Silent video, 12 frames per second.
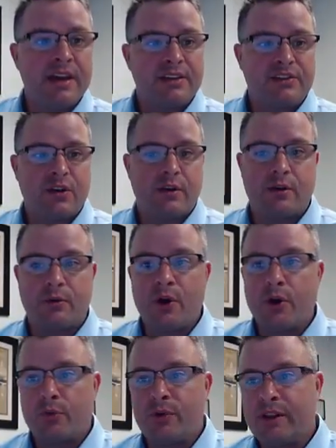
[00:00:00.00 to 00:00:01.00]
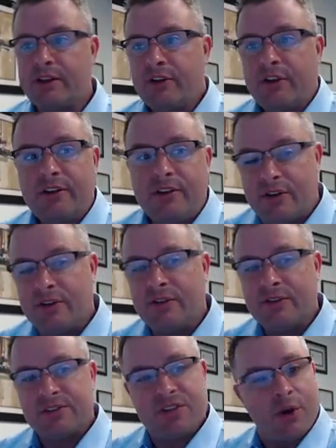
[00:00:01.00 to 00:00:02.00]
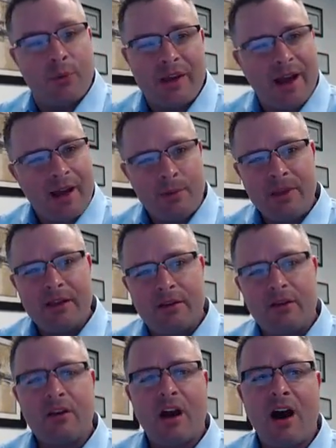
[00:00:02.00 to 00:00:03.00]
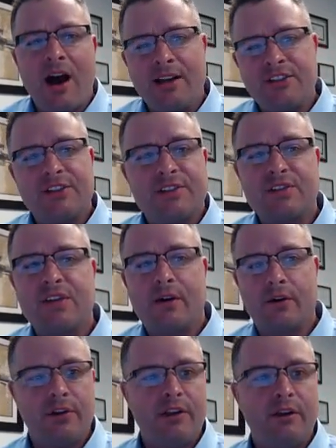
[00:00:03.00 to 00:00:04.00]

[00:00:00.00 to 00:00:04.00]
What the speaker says: So really good news. We got to be a little cautious though.